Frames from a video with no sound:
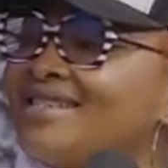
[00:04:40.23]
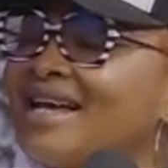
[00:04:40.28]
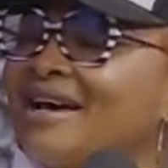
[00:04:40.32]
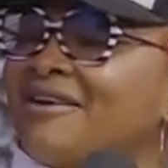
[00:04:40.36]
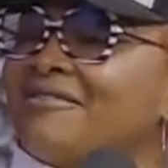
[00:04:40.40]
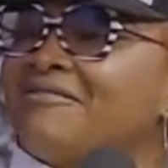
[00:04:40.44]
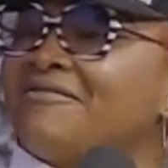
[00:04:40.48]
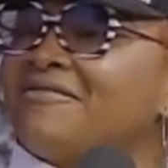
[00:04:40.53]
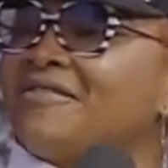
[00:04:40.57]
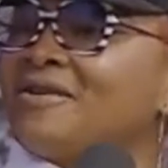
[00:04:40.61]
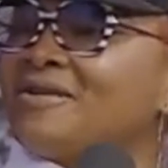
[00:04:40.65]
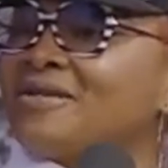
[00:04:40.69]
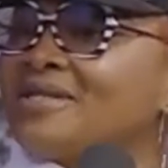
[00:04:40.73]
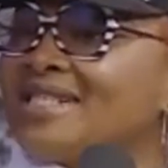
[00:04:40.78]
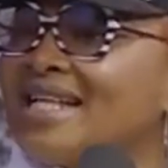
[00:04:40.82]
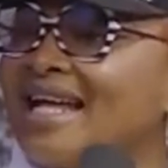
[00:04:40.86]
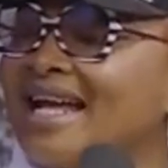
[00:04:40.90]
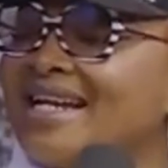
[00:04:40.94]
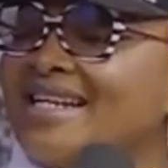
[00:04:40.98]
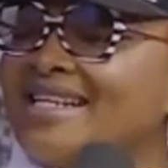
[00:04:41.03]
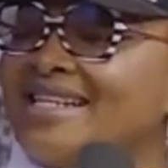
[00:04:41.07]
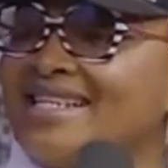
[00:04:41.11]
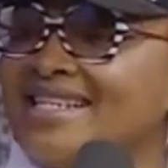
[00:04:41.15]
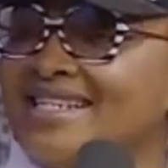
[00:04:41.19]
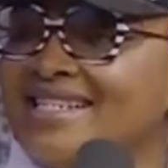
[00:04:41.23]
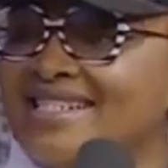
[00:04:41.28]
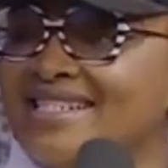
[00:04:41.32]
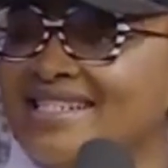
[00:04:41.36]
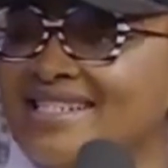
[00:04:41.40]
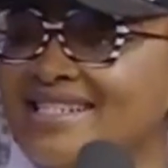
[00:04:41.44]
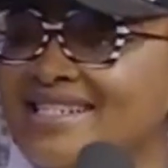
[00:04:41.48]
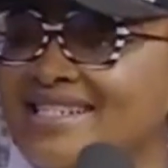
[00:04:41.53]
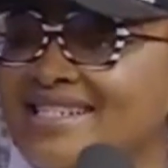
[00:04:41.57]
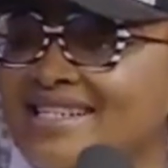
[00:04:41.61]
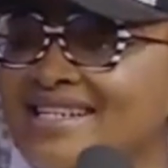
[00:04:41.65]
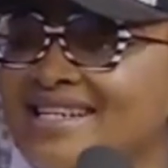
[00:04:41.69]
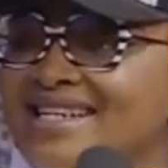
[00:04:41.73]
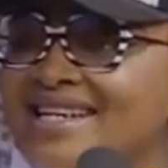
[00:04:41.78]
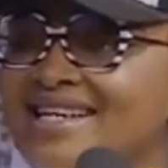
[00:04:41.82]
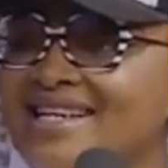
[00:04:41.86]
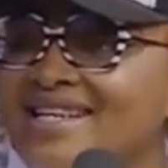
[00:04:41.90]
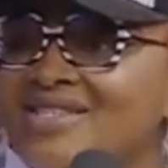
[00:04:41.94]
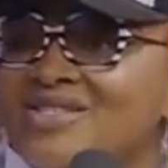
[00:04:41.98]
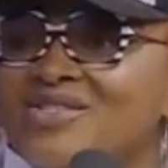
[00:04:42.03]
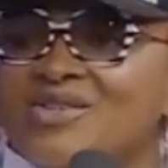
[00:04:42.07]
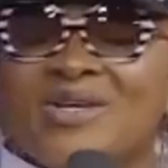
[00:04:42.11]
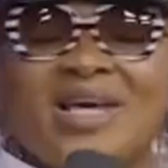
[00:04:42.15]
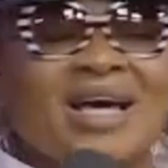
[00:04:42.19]
now feels that need.
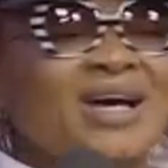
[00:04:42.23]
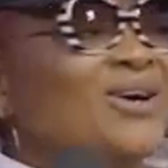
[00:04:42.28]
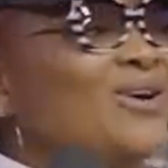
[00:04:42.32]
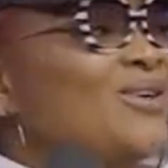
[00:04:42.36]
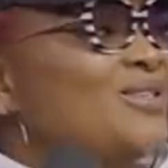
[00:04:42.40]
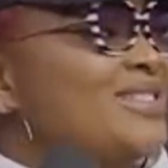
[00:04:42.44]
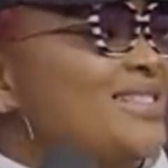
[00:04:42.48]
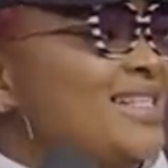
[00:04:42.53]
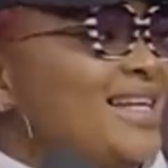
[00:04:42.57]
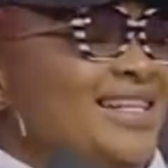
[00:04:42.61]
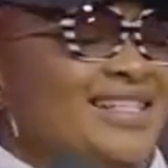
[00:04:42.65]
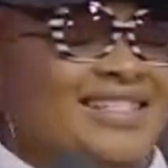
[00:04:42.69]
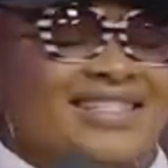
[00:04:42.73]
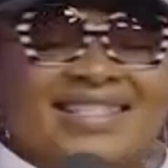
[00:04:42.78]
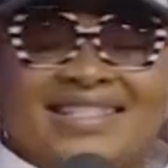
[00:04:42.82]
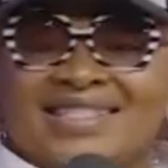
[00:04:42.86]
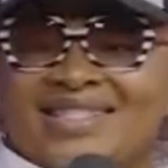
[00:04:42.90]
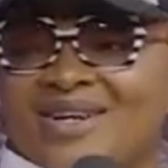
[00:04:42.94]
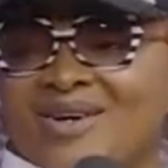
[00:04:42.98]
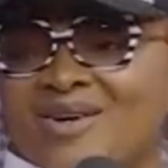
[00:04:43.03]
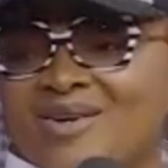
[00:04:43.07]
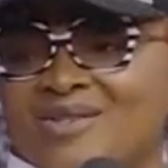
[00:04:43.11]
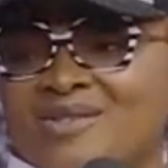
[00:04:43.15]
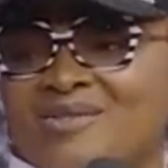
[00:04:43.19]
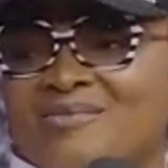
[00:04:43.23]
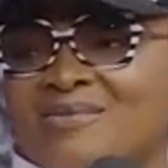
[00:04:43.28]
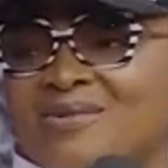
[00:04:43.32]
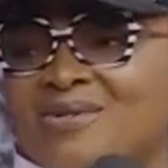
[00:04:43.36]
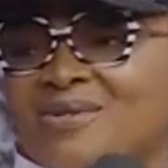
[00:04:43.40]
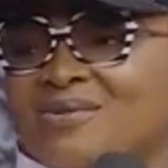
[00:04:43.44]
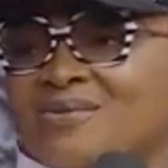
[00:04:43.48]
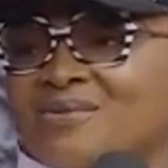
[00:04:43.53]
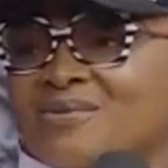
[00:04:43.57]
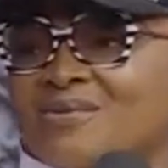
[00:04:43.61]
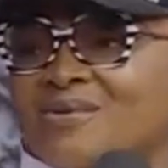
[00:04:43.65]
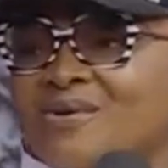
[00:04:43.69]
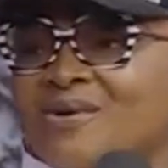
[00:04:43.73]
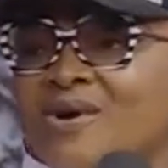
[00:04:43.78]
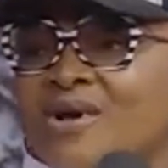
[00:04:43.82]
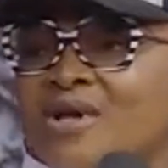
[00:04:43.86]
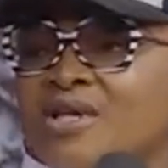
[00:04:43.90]
So you're constantly in the hospital.